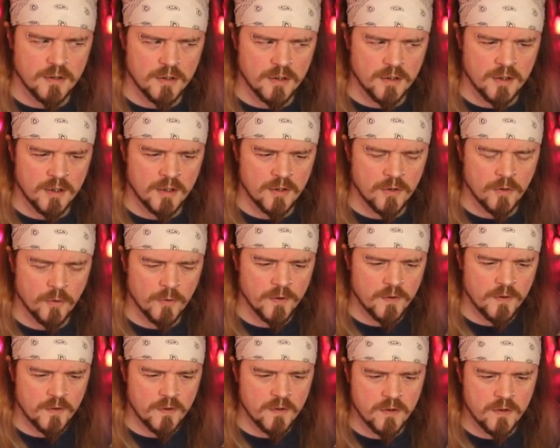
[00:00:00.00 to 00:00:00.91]
in order
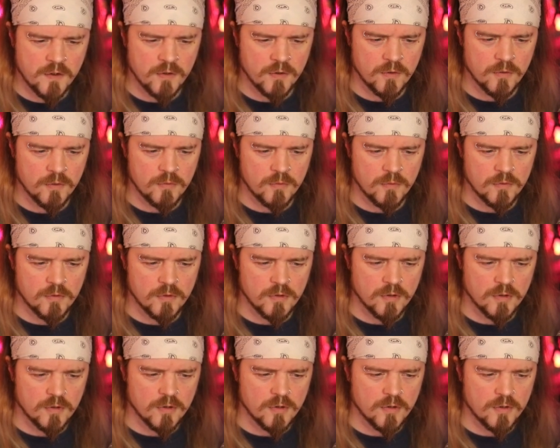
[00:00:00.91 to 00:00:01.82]
to do
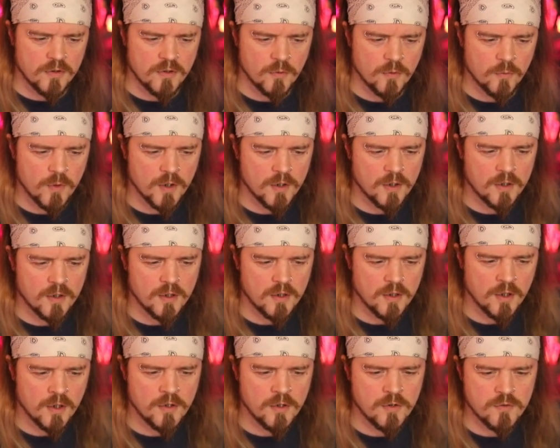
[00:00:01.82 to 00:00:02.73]
the
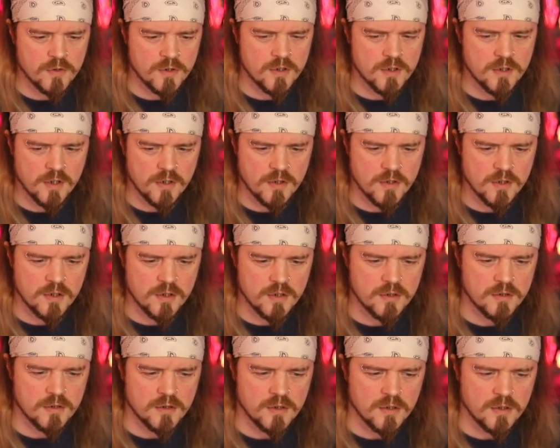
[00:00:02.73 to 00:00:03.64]
100
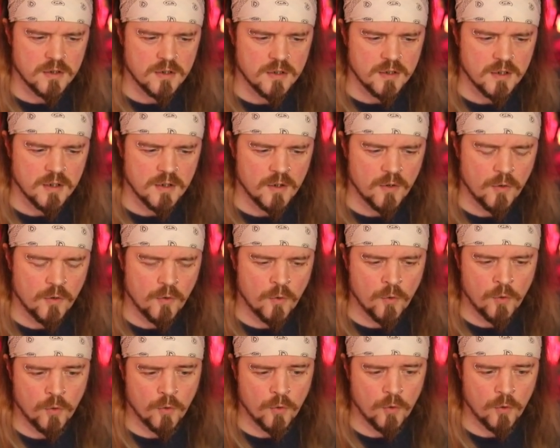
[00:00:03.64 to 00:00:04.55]
dungeon
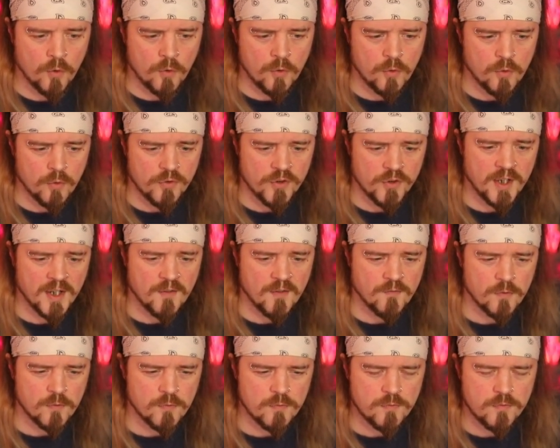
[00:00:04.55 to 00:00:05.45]
or the
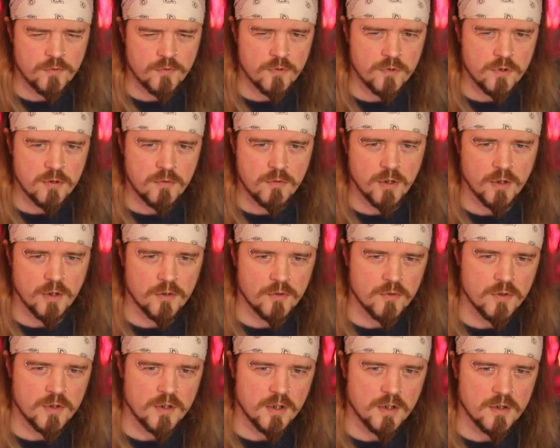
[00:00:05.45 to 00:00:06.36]
level
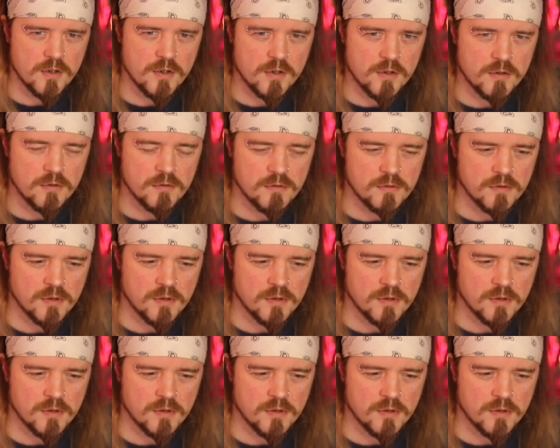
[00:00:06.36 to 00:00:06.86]
200 dungeon.